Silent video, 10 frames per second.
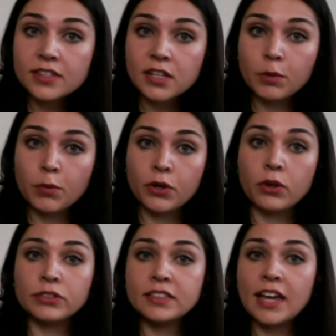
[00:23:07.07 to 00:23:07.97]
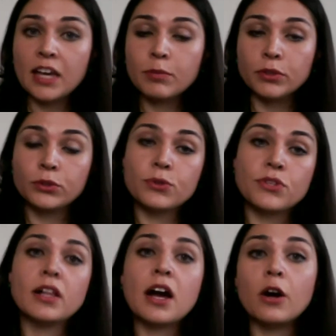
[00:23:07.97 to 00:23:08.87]
and we were already able to
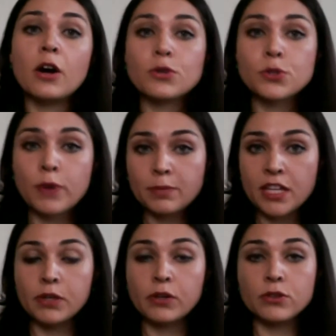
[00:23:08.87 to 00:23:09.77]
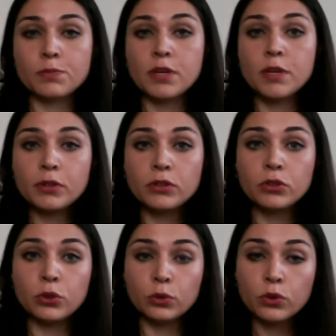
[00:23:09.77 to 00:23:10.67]
sell our sweatpants because people
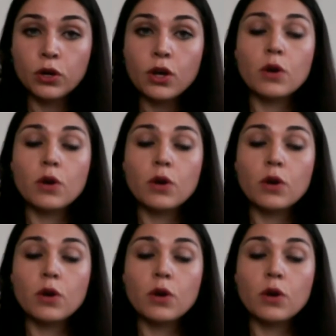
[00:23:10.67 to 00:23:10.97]
knew